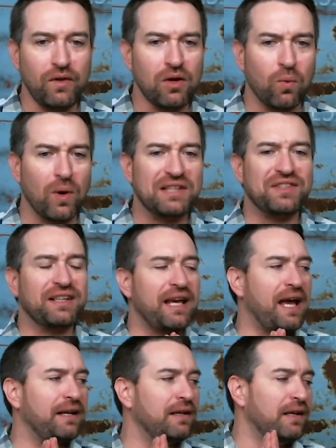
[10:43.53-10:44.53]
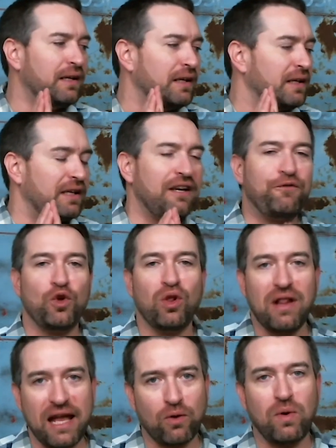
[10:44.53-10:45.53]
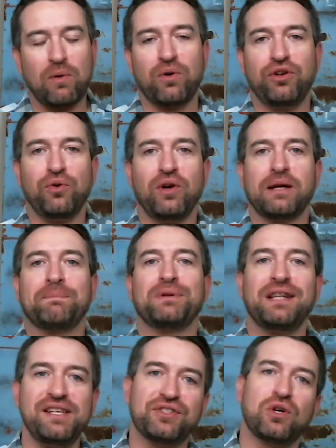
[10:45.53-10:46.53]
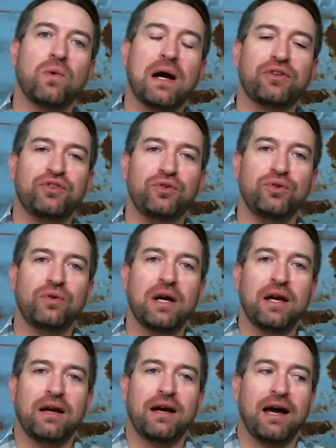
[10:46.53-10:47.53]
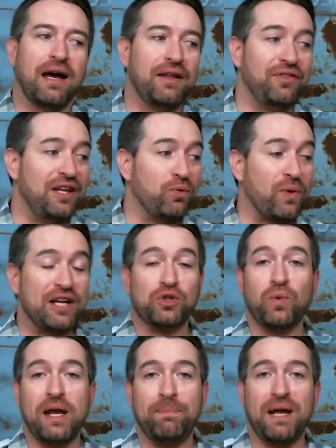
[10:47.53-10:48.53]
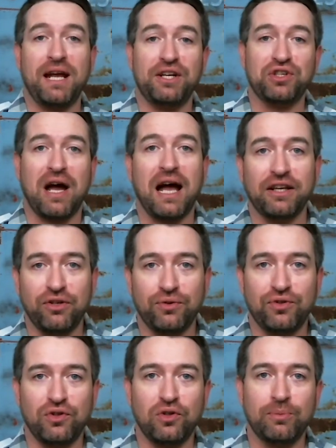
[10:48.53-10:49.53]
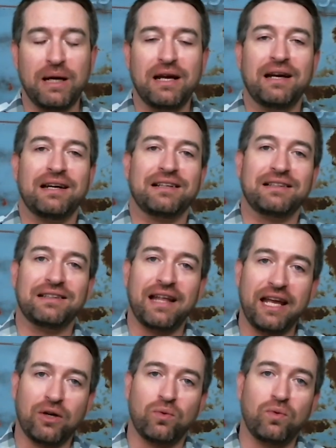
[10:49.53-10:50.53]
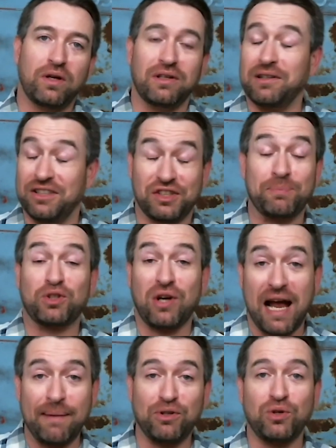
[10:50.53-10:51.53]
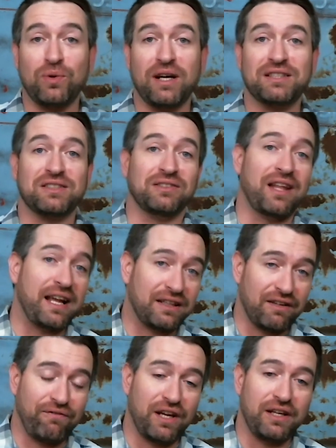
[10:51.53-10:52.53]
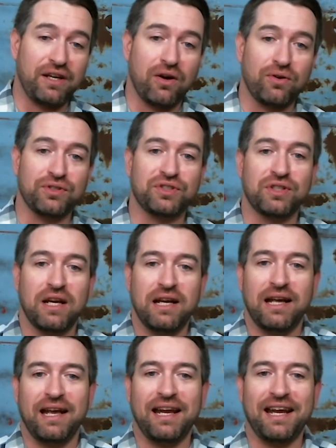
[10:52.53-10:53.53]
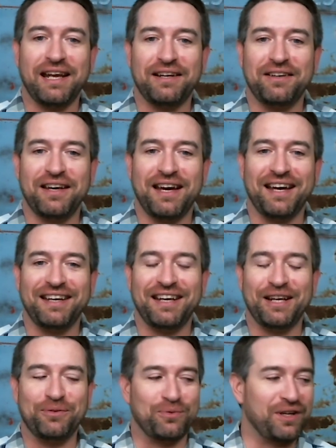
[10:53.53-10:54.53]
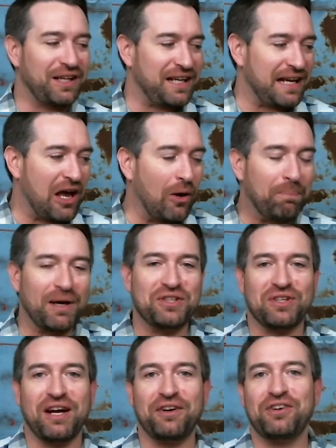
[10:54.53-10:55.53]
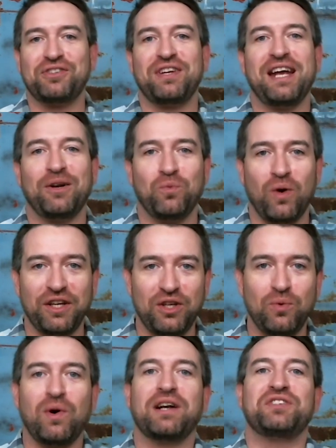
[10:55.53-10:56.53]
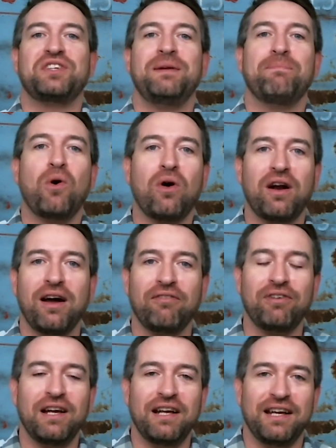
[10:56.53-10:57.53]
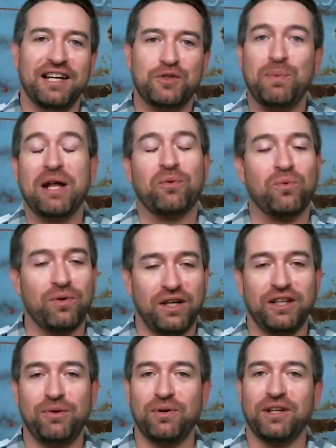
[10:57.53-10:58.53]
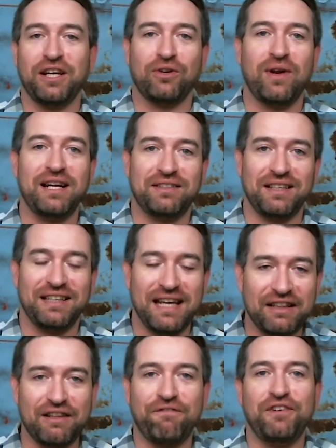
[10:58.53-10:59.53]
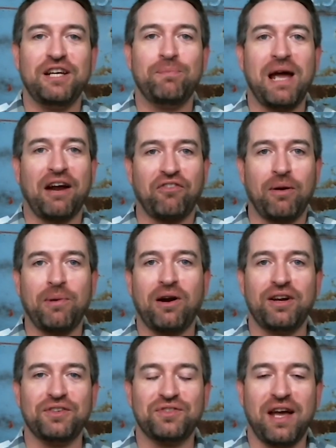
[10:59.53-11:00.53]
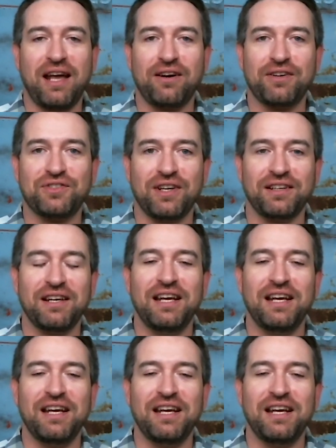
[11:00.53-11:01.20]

Once again, if you like what we're doing, please go out to uh, the Wrenchway page on YouTube like, subscribe to us, like the videos, and uh, and really help us understand what you want to see more of. It's been really really great to get the feedback from our insiders, and